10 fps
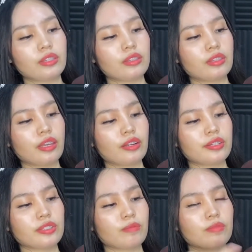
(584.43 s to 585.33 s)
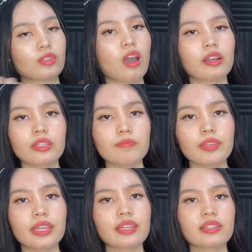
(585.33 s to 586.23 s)
there some
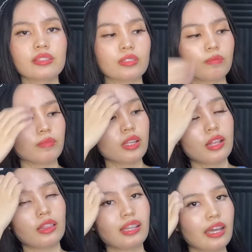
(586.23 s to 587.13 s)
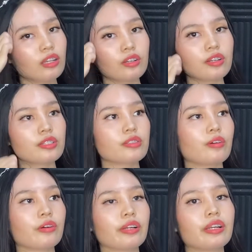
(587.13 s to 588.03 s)
documents, some letters,
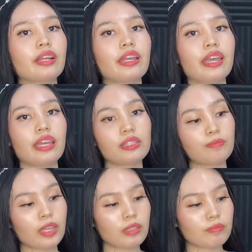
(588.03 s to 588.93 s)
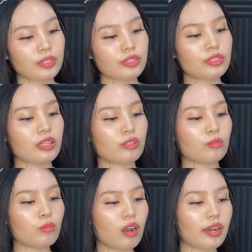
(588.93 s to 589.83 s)
or any papers that you
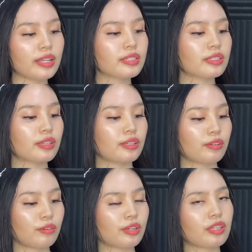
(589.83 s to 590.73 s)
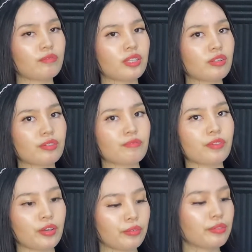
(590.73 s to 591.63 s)
want, or even your
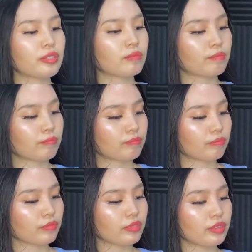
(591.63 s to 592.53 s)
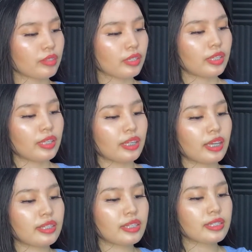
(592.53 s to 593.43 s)
phone.
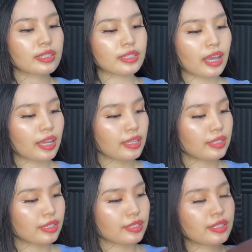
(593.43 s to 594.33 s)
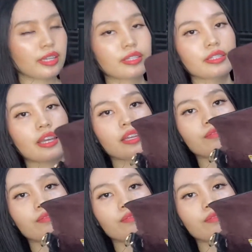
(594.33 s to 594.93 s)
And inside, here's the inside,